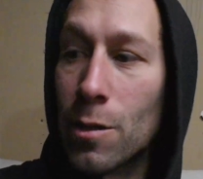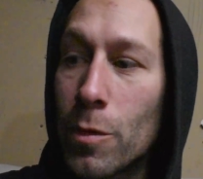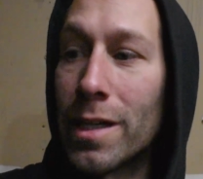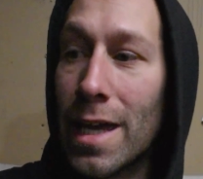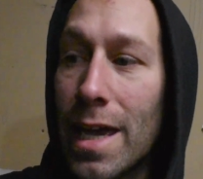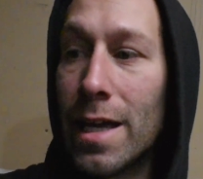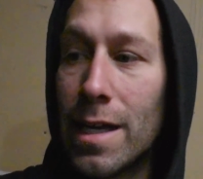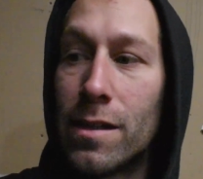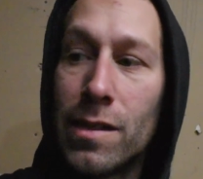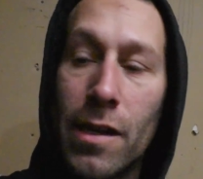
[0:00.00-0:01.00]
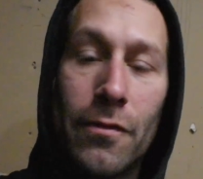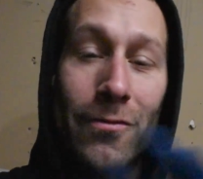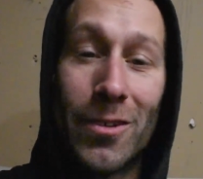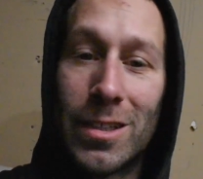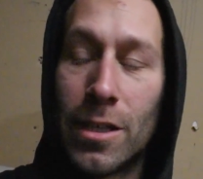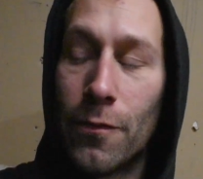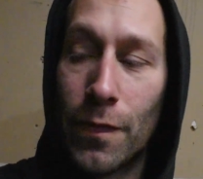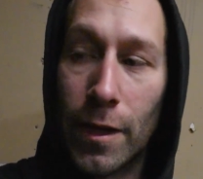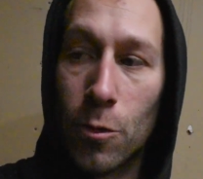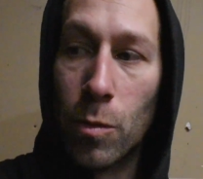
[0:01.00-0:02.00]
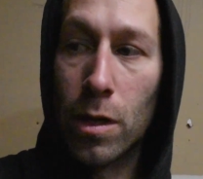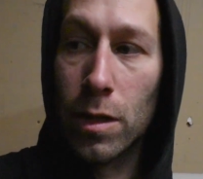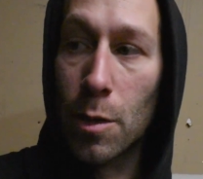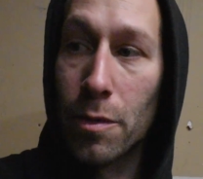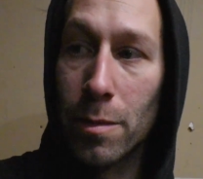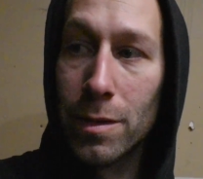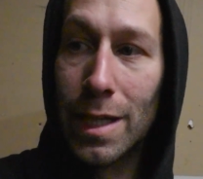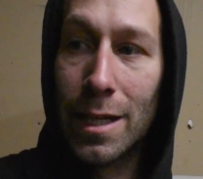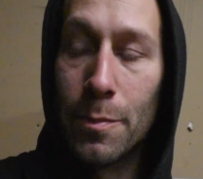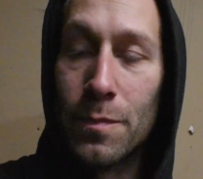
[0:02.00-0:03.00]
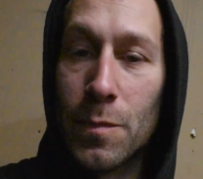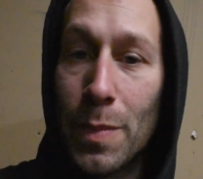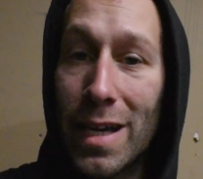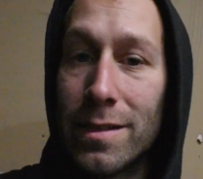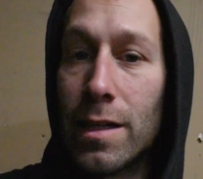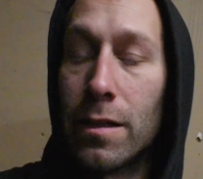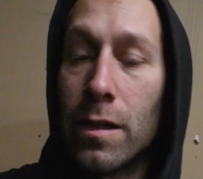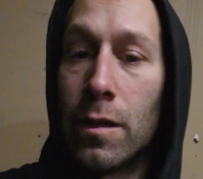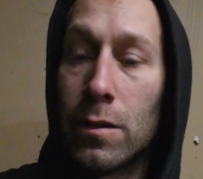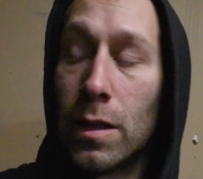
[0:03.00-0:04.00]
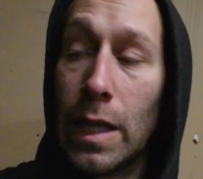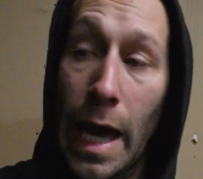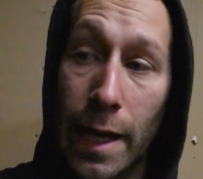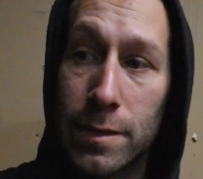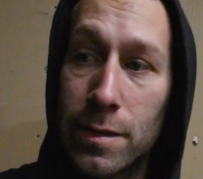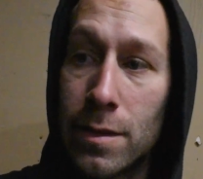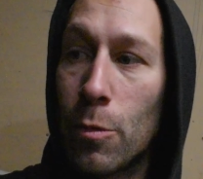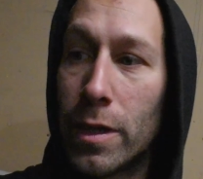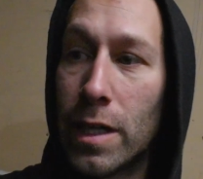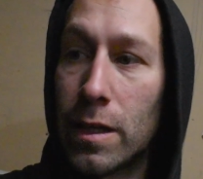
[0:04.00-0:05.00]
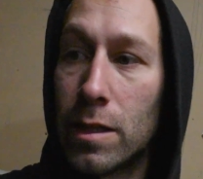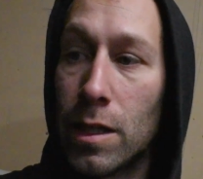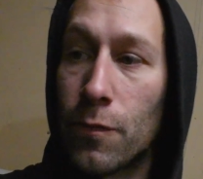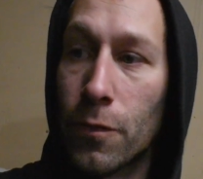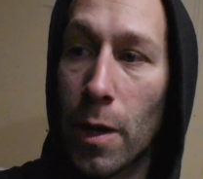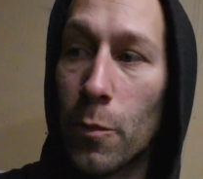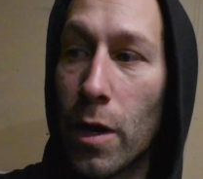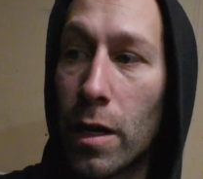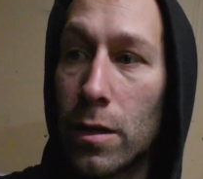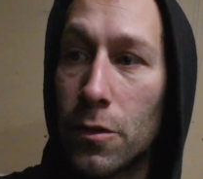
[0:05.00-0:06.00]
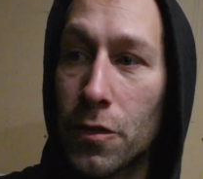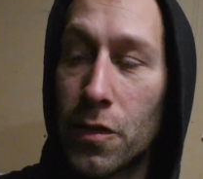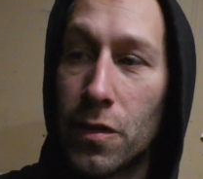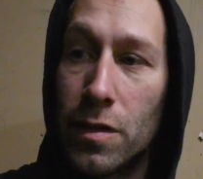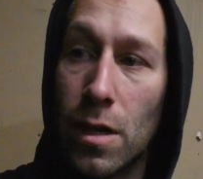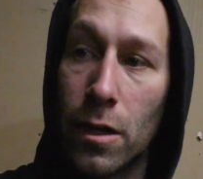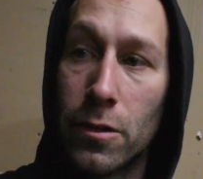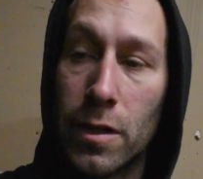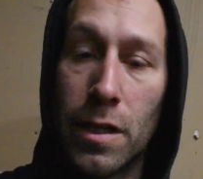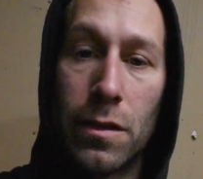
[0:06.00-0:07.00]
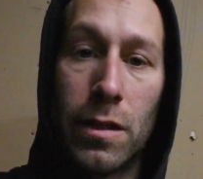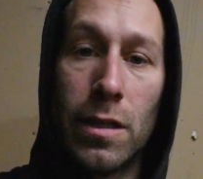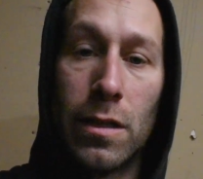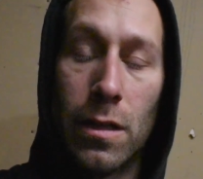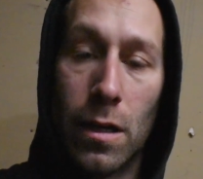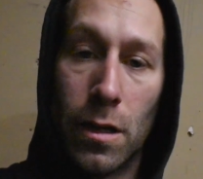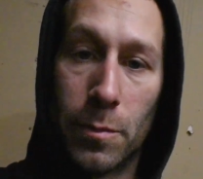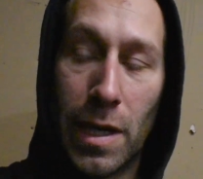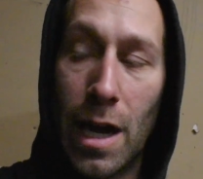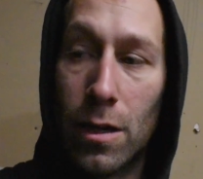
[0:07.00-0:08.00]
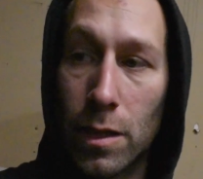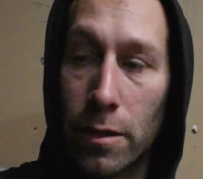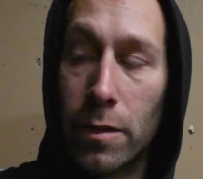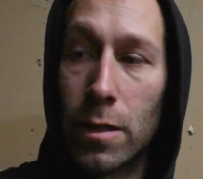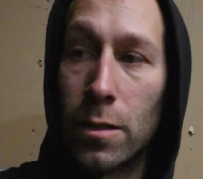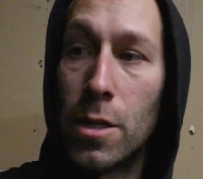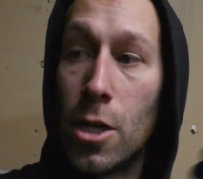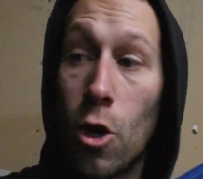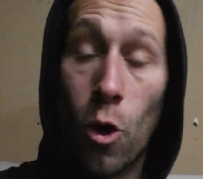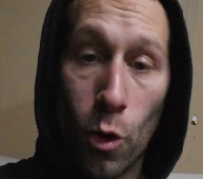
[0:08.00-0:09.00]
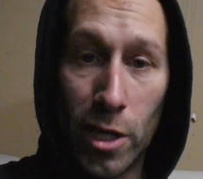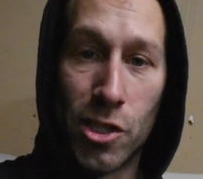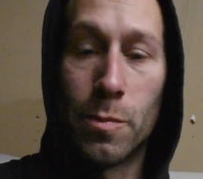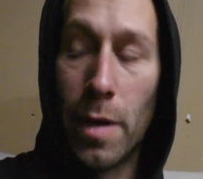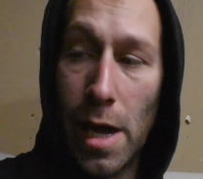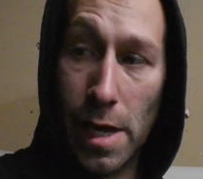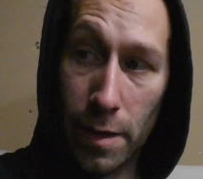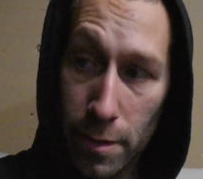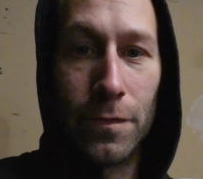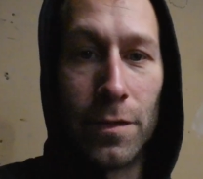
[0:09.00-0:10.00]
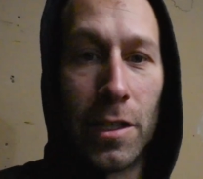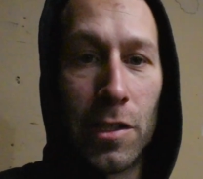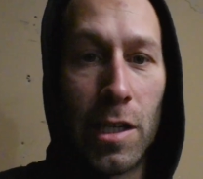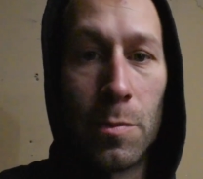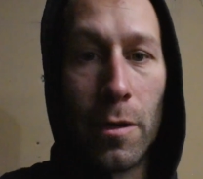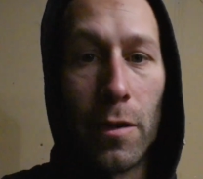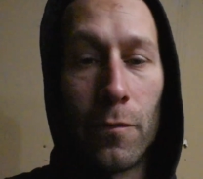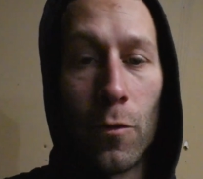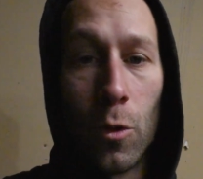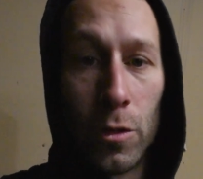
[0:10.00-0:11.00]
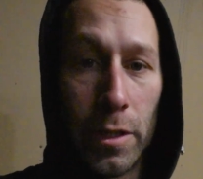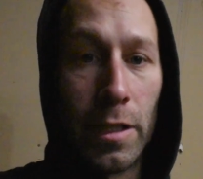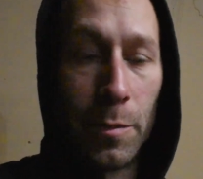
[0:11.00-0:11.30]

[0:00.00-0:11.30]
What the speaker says: I want to hit isn't even really the fender well. I'll probably lay the paint down there last. I want to get the frame rails underneath the cowl area, whole engine bay. Let's keep on rolling.